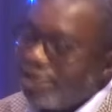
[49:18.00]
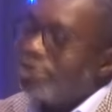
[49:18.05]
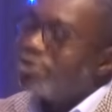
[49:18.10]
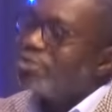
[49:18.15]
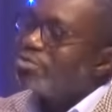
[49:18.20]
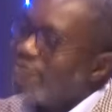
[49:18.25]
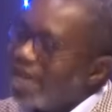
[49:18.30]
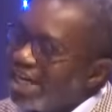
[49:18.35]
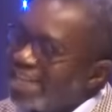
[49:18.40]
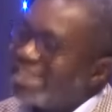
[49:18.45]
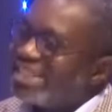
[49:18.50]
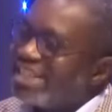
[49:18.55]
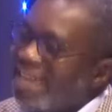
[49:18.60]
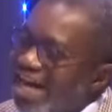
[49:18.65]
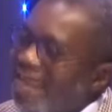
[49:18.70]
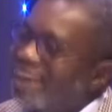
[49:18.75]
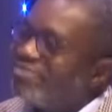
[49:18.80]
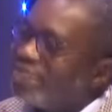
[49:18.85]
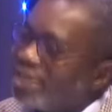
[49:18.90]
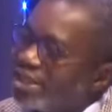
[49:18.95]
must
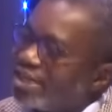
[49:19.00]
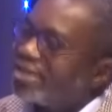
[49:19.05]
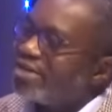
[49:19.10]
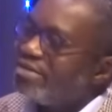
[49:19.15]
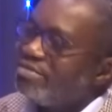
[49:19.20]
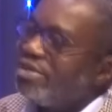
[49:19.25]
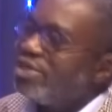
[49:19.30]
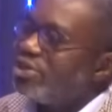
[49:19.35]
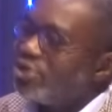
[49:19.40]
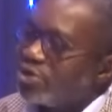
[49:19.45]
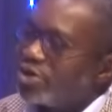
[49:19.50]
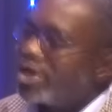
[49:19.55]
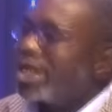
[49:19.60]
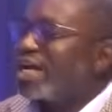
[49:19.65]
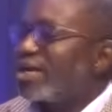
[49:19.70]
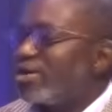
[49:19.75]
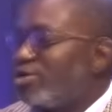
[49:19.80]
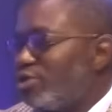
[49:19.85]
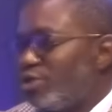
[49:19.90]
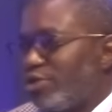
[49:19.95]
have a criminal
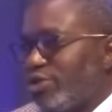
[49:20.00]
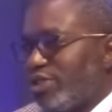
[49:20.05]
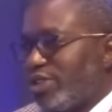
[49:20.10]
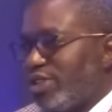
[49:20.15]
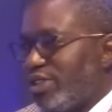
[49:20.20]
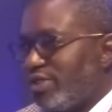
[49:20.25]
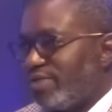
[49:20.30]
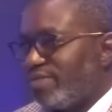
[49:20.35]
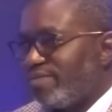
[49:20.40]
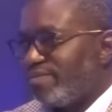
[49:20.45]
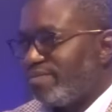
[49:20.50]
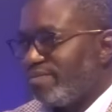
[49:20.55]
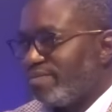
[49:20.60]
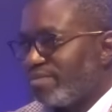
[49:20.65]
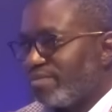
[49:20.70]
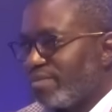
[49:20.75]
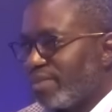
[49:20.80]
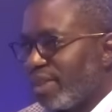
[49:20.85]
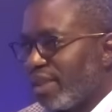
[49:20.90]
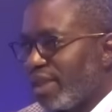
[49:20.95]
record
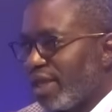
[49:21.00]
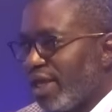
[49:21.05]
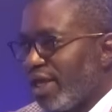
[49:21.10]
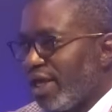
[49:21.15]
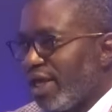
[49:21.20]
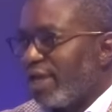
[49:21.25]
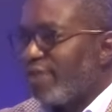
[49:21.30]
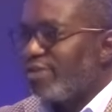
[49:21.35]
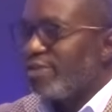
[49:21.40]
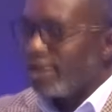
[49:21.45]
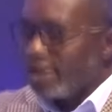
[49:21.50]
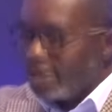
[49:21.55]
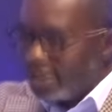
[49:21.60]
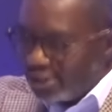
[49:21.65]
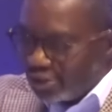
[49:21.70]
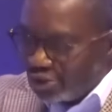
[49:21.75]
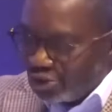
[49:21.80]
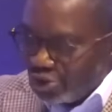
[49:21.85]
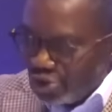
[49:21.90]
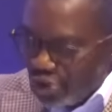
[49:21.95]
there
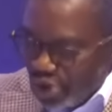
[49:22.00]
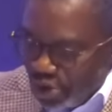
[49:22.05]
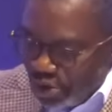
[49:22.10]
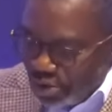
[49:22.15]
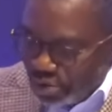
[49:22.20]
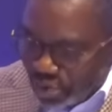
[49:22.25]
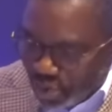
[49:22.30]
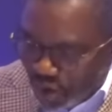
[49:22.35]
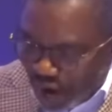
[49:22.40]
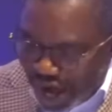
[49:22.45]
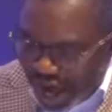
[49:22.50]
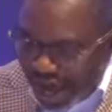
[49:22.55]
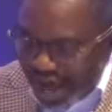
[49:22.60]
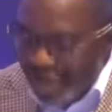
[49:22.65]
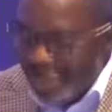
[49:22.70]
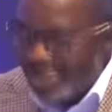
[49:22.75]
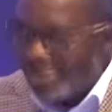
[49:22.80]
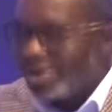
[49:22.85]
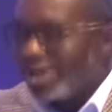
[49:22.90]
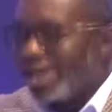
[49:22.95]
is no way
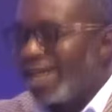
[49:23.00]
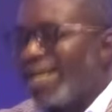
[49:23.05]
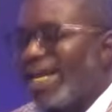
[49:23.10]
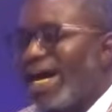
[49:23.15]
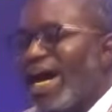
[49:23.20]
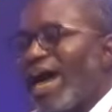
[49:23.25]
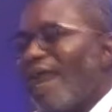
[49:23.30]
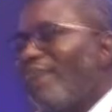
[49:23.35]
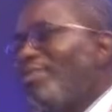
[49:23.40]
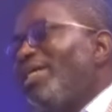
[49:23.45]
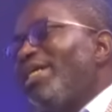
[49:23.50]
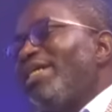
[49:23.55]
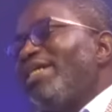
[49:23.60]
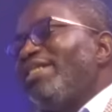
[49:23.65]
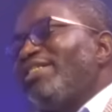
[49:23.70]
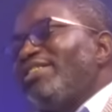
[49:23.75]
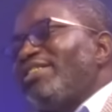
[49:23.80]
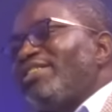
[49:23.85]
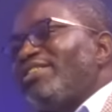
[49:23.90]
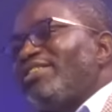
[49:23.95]
you can, I mean,
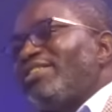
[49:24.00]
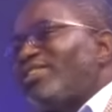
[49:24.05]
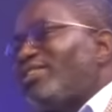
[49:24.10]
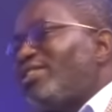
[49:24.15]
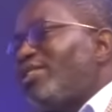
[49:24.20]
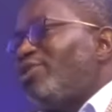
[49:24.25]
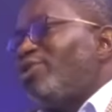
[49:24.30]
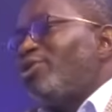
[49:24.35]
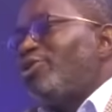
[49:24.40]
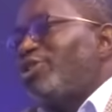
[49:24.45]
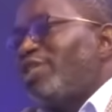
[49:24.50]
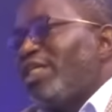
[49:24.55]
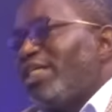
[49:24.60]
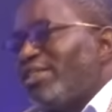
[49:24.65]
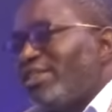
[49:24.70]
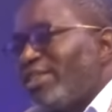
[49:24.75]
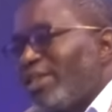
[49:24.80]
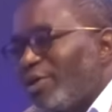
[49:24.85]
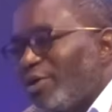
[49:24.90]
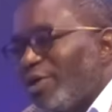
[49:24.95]
it, it's just a
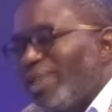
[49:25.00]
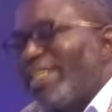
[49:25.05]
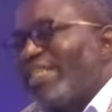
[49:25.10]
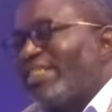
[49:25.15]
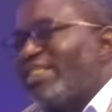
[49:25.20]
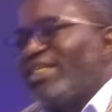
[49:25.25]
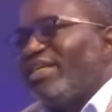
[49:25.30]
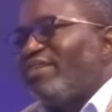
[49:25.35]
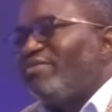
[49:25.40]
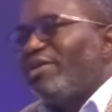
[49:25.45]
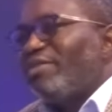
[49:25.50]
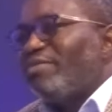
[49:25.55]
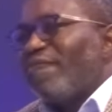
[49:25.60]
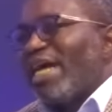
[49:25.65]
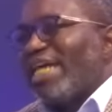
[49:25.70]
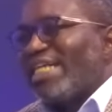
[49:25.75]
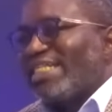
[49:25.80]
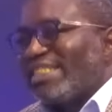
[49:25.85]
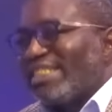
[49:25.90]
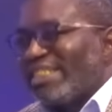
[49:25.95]
nonsensical. It doesn't even
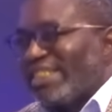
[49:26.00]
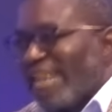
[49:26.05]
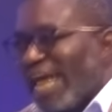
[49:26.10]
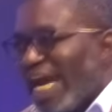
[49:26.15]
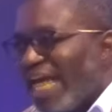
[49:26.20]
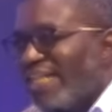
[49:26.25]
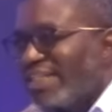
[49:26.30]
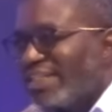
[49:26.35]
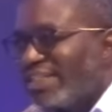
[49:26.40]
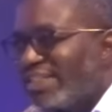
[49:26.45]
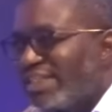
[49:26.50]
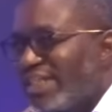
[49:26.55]
make sense